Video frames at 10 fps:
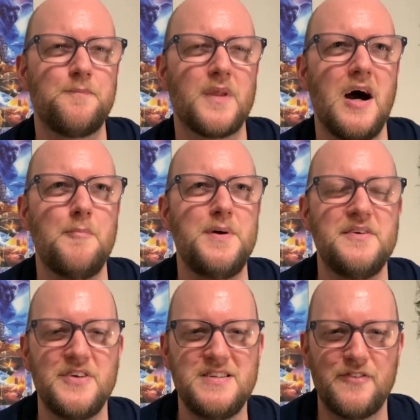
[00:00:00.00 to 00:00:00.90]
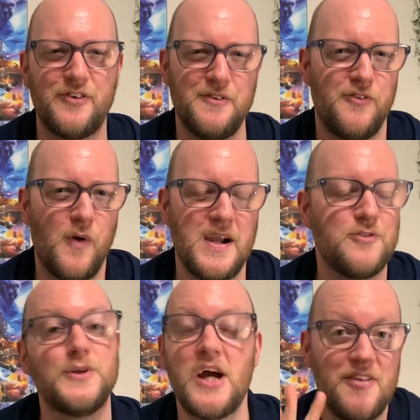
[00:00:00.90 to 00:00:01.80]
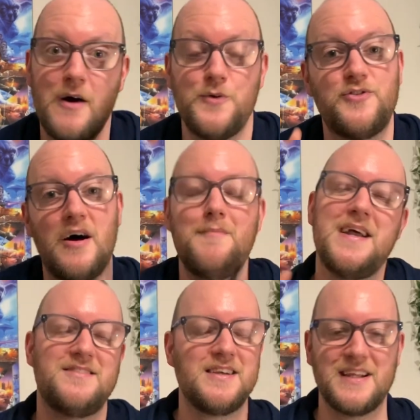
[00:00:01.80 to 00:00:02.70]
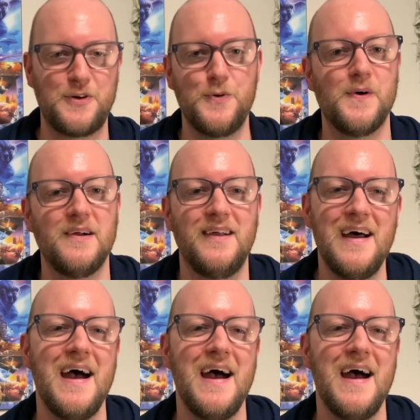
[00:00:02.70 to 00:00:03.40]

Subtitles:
a bit of a different voice, which I thought was amazingly cool.